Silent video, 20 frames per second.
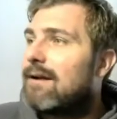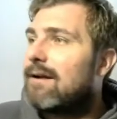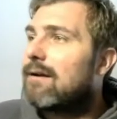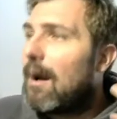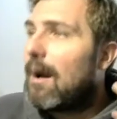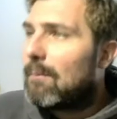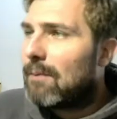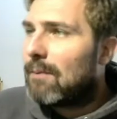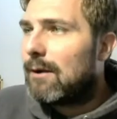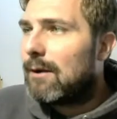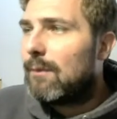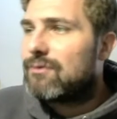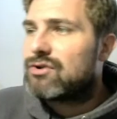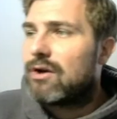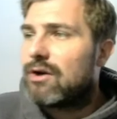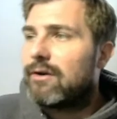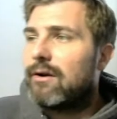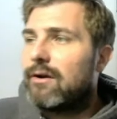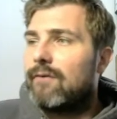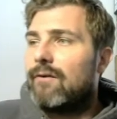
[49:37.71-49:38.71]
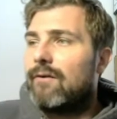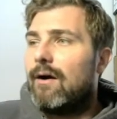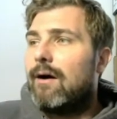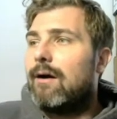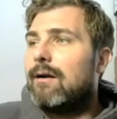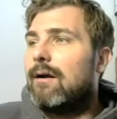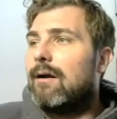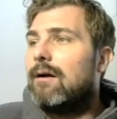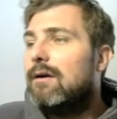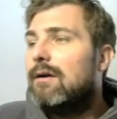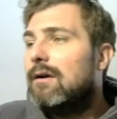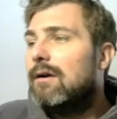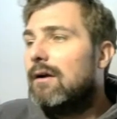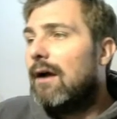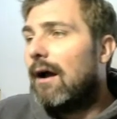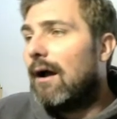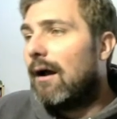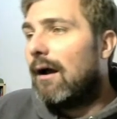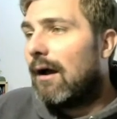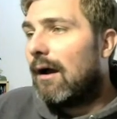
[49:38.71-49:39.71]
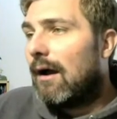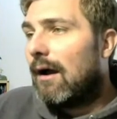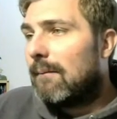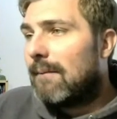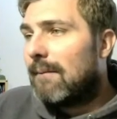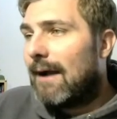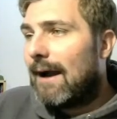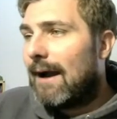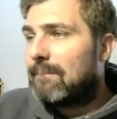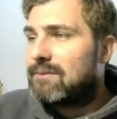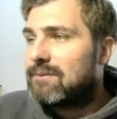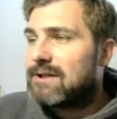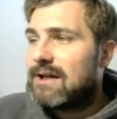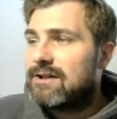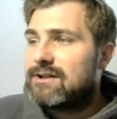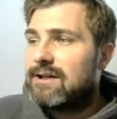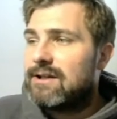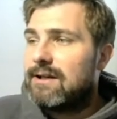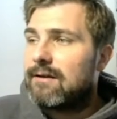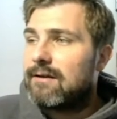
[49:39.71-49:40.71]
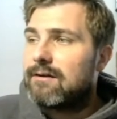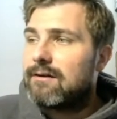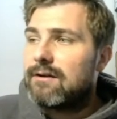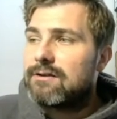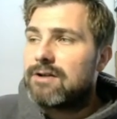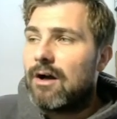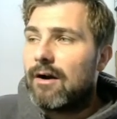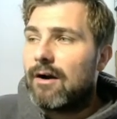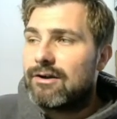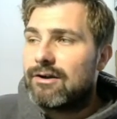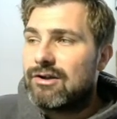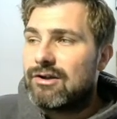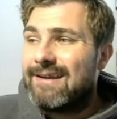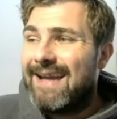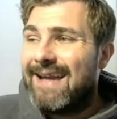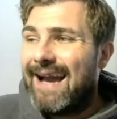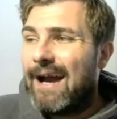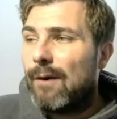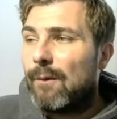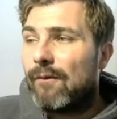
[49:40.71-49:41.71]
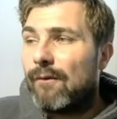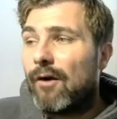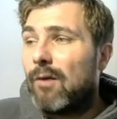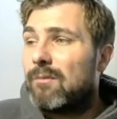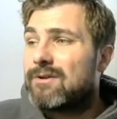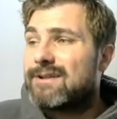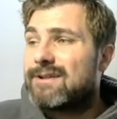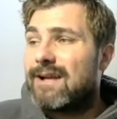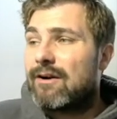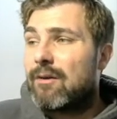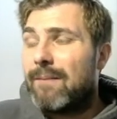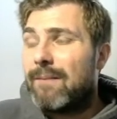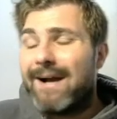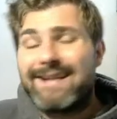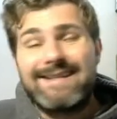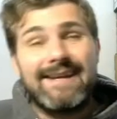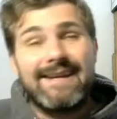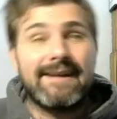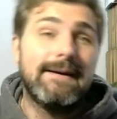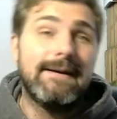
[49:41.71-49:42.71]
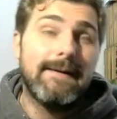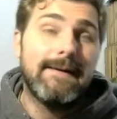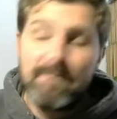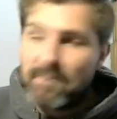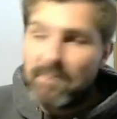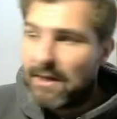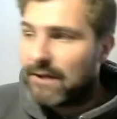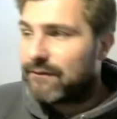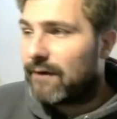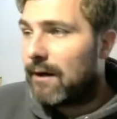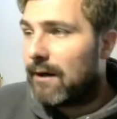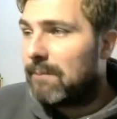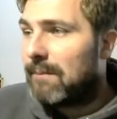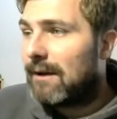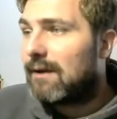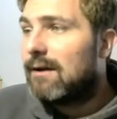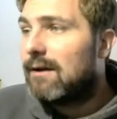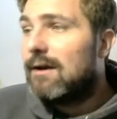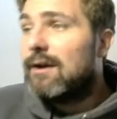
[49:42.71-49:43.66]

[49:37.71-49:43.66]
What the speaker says: Coupling it with Junkyard Valhalla, and potentially the targets you can get out with Hopeless Necromantic is very big.